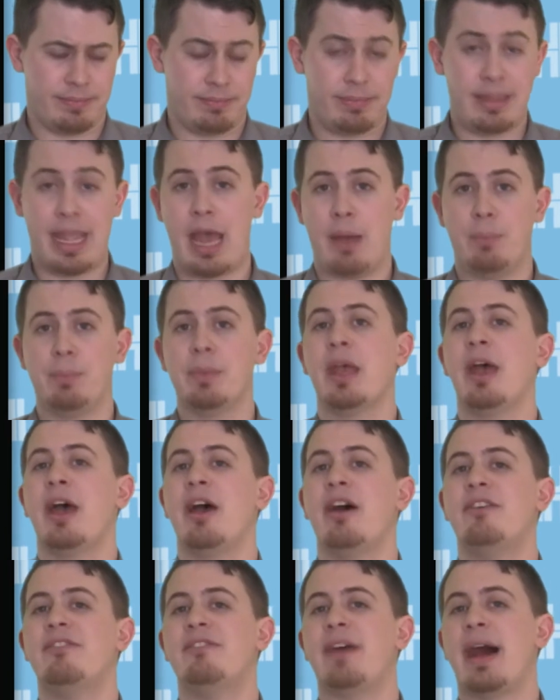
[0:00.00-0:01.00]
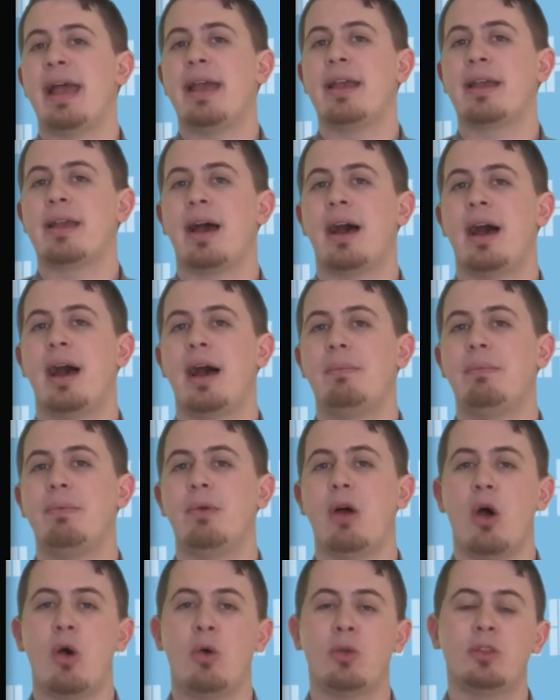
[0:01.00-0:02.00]
Now, Viacom
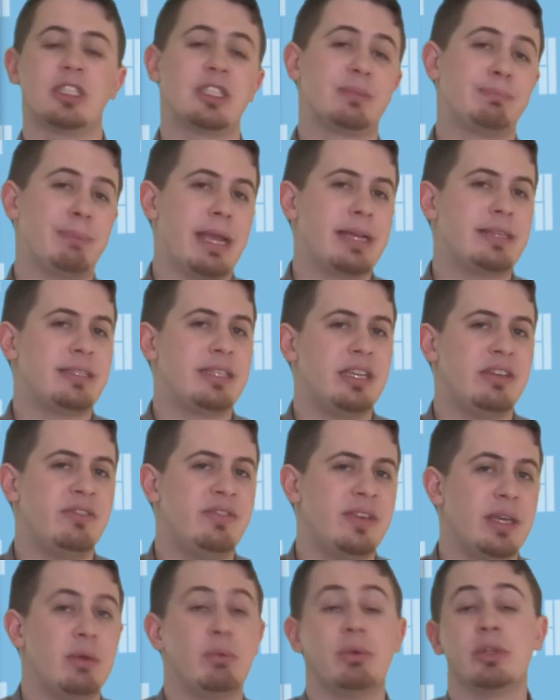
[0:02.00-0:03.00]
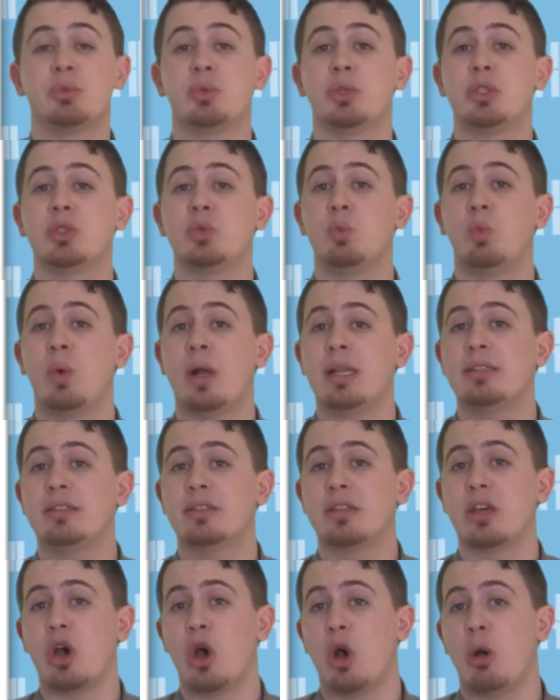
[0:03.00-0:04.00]
owns Spike TV, which was once
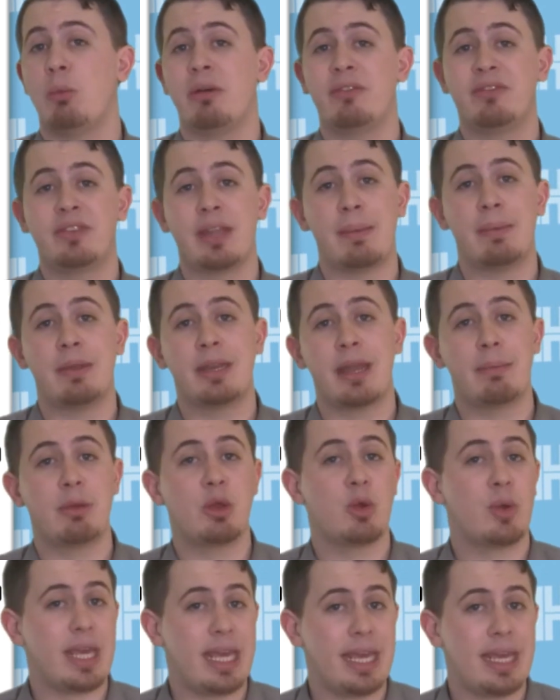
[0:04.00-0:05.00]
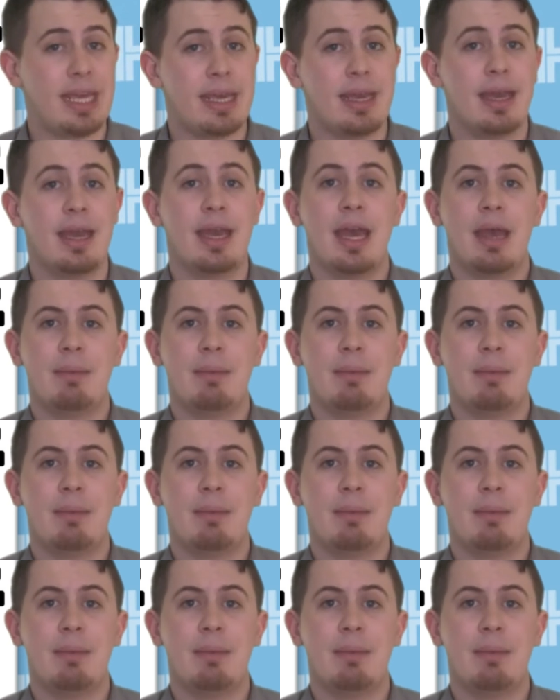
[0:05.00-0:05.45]
the home of WWE